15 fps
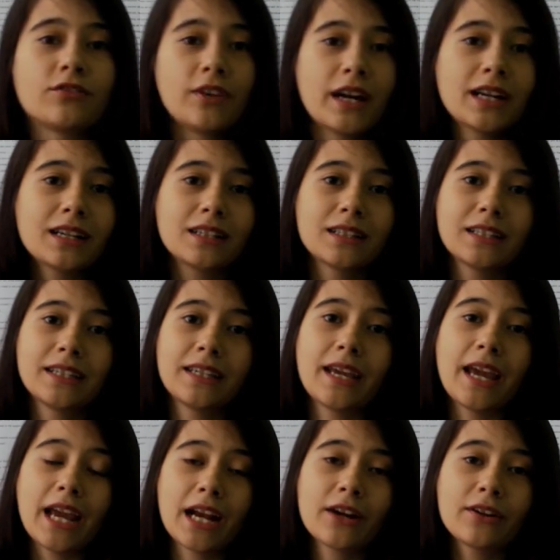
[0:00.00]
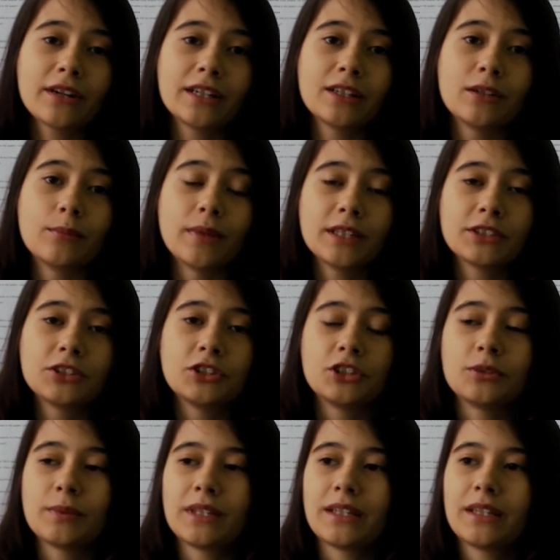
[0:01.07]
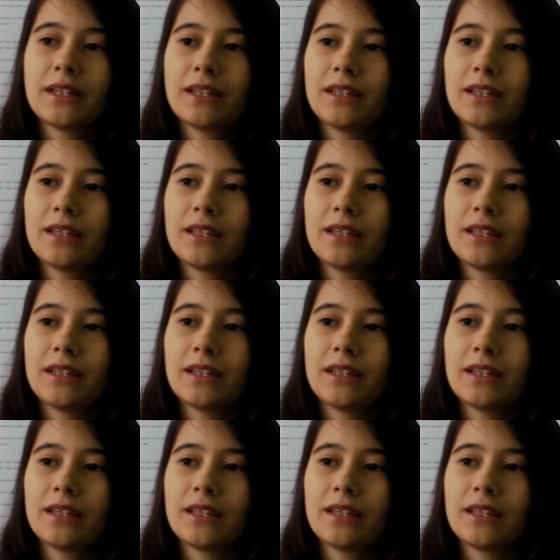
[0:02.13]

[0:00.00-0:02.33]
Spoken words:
Finally, Aaron messaged me.